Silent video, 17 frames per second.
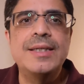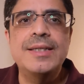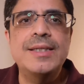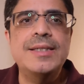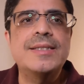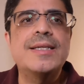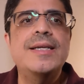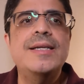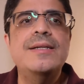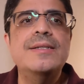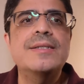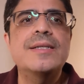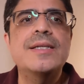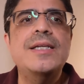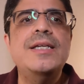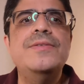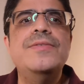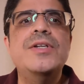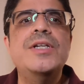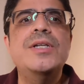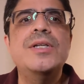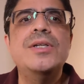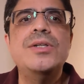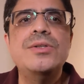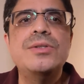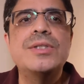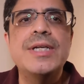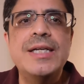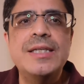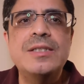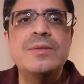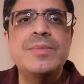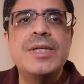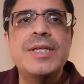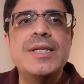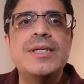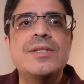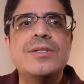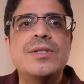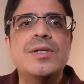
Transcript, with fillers: yet scarcely even in the New Testament is